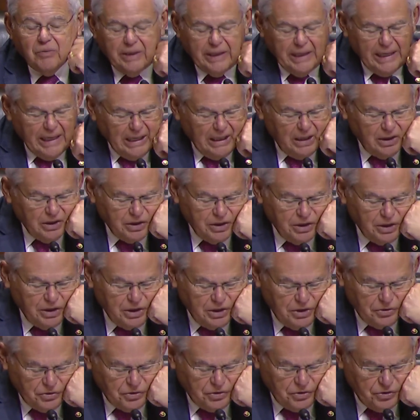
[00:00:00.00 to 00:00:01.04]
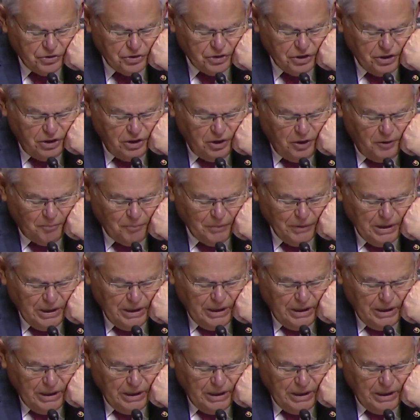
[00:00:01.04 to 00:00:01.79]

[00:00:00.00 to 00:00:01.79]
reality is, you know,